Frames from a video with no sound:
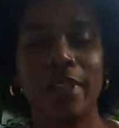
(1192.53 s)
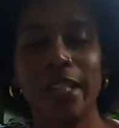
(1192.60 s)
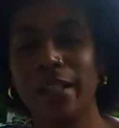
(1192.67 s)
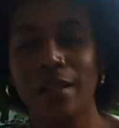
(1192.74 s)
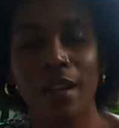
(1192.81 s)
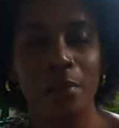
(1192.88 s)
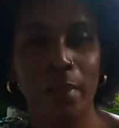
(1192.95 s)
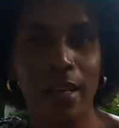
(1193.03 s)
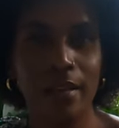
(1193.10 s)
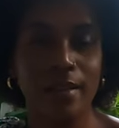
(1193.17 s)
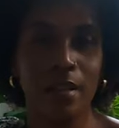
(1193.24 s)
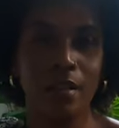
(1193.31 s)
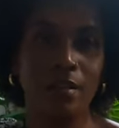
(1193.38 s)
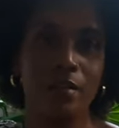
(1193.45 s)
reset
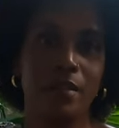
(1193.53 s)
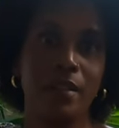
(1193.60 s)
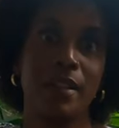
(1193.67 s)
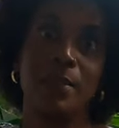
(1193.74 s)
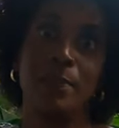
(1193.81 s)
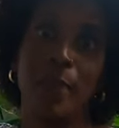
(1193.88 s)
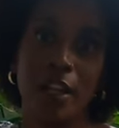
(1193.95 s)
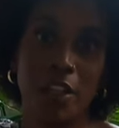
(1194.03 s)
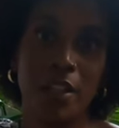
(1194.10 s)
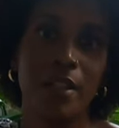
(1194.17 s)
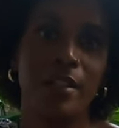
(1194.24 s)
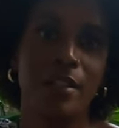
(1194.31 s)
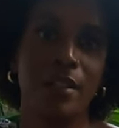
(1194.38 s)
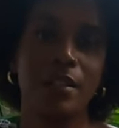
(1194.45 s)
myself,
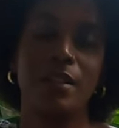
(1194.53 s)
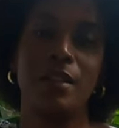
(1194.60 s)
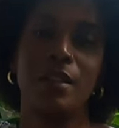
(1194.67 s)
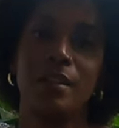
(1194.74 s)
especially since it